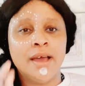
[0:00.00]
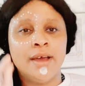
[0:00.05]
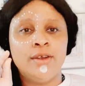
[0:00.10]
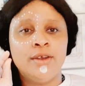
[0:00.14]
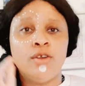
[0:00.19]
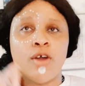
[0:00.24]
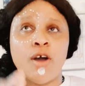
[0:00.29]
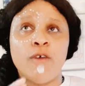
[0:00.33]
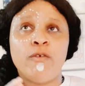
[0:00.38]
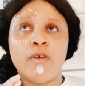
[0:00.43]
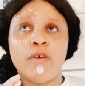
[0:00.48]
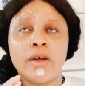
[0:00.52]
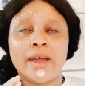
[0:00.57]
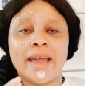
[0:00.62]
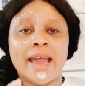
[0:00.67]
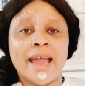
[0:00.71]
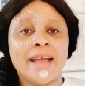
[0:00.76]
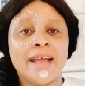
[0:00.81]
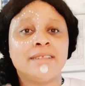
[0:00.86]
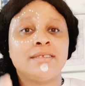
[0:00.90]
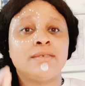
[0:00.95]
Not
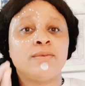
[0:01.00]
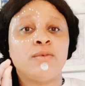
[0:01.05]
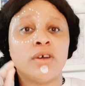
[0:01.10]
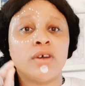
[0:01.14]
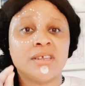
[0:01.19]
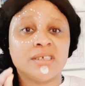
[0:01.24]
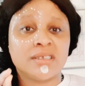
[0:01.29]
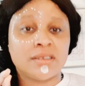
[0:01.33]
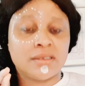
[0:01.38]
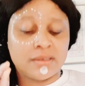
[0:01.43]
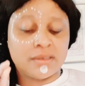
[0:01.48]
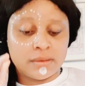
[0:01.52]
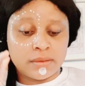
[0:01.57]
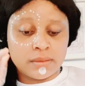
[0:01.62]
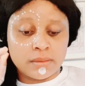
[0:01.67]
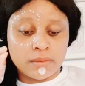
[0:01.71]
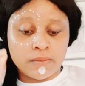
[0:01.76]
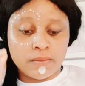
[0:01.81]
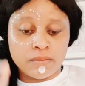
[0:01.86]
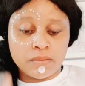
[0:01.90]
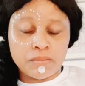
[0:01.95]
forget, for this
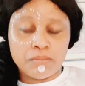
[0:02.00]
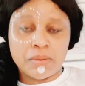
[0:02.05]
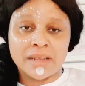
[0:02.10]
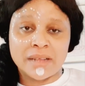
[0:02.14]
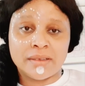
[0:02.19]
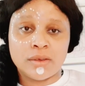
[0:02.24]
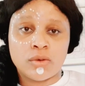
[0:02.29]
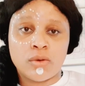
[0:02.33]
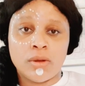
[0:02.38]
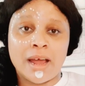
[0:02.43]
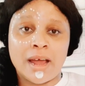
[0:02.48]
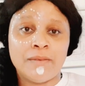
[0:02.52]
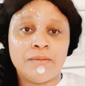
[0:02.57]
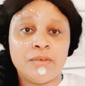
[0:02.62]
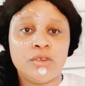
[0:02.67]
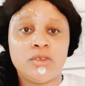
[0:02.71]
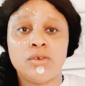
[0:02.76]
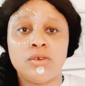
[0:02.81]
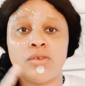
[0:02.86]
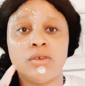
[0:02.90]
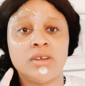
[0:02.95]
particular
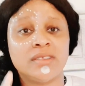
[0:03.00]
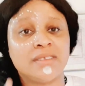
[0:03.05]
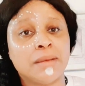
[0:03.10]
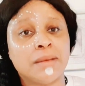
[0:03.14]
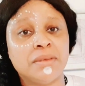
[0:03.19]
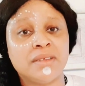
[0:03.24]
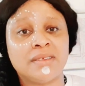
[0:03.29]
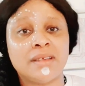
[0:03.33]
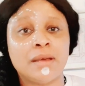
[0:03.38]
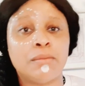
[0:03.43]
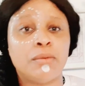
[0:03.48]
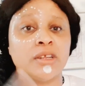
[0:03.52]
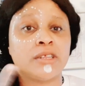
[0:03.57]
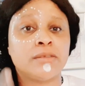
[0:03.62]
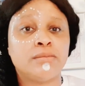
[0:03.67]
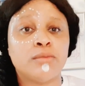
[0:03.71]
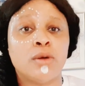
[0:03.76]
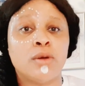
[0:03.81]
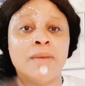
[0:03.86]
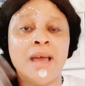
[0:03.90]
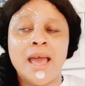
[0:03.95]
video, not tell me say, boss
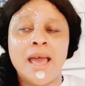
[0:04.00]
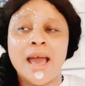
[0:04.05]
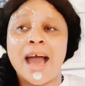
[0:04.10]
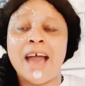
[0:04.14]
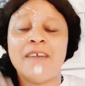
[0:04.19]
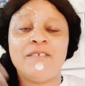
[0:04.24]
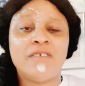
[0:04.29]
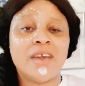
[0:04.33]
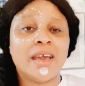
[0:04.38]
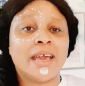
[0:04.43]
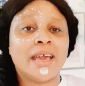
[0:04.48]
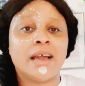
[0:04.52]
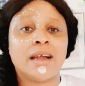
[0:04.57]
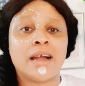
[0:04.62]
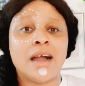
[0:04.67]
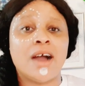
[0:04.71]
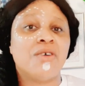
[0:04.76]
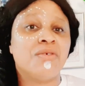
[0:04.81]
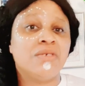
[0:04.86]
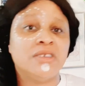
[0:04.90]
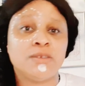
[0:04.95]
mom, I can get
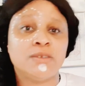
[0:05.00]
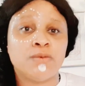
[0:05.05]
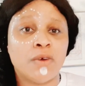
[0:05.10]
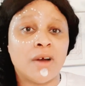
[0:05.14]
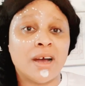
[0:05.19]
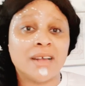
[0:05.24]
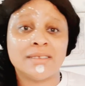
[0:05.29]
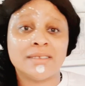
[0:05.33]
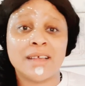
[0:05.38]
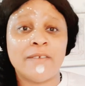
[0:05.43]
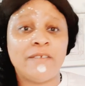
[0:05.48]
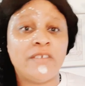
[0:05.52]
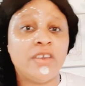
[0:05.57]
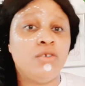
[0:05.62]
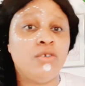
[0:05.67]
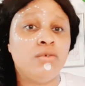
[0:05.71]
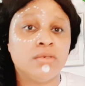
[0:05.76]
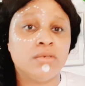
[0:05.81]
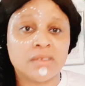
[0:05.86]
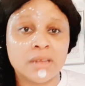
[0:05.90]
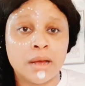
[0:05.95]
cowries for us, I feel
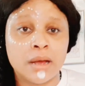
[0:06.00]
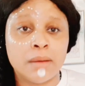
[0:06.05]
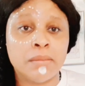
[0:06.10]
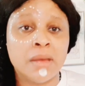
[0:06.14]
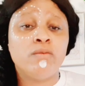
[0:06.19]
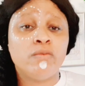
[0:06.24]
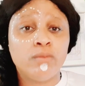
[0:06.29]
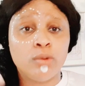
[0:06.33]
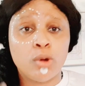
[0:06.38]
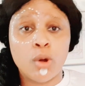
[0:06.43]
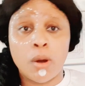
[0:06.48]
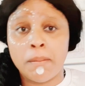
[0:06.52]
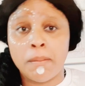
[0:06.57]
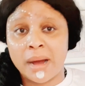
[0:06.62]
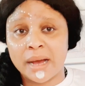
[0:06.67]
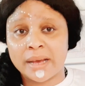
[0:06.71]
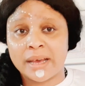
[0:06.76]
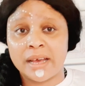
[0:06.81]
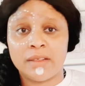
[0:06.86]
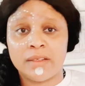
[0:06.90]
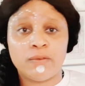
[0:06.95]
use them. Go
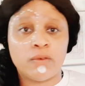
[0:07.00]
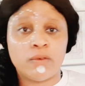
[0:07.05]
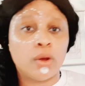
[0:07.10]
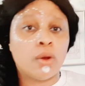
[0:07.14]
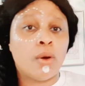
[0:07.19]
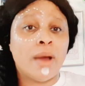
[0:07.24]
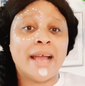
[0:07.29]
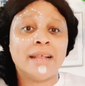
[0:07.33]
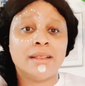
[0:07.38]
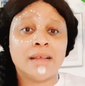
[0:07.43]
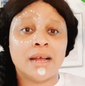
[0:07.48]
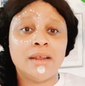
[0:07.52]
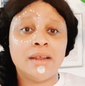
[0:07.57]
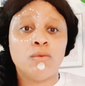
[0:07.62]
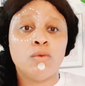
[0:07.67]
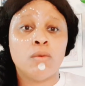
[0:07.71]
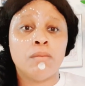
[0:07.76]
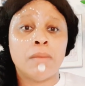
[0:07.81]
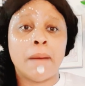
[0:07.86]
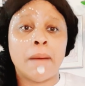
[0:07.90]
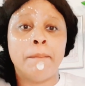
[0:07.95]
market, follow elderly
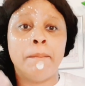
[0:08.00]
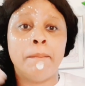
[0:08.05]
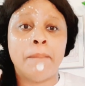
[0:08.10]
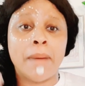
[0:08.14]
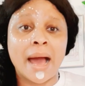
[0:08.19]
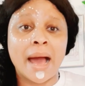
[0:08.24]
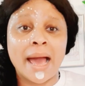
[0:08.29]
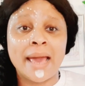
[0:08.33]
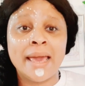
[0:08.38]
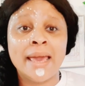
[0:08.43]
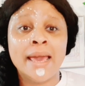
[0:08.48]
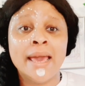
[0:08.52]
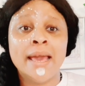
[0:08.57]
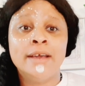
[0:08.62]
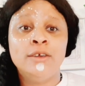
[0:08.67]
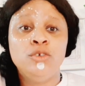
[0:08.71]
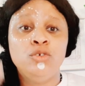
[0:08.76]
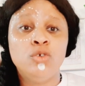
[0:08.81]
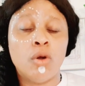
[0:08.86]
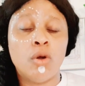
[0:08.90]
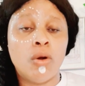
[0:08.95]
woman, buy
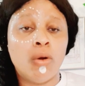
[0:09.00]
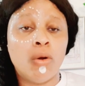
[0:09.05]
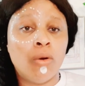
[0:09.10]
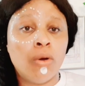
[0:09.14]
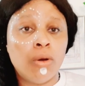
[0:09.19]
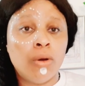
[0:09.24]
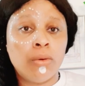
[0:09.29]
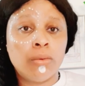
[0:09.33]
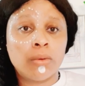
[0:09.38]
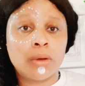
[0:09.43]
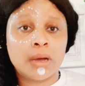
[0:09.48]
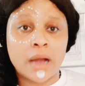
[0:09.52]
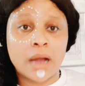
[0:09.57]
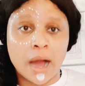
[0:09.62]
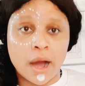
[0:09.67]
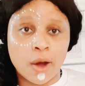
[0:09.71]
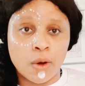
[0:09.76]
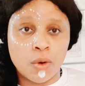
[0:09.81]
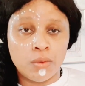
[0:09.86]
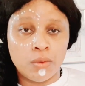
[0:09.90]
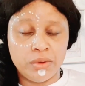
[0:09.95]
your
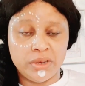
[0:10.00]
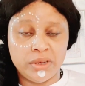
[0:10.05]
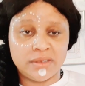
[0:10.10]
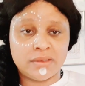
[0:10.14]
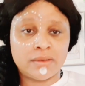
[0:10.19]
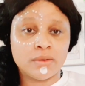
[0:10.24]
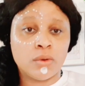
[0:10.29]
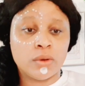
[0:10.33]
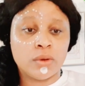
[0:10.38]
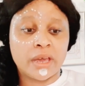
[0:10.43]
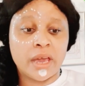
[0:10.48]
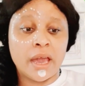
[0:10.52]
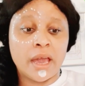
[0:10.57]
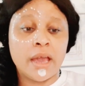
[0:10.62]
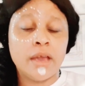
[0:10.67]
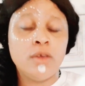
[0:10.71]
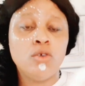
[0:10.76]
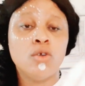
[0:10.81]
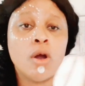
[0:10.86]
cowries, okay?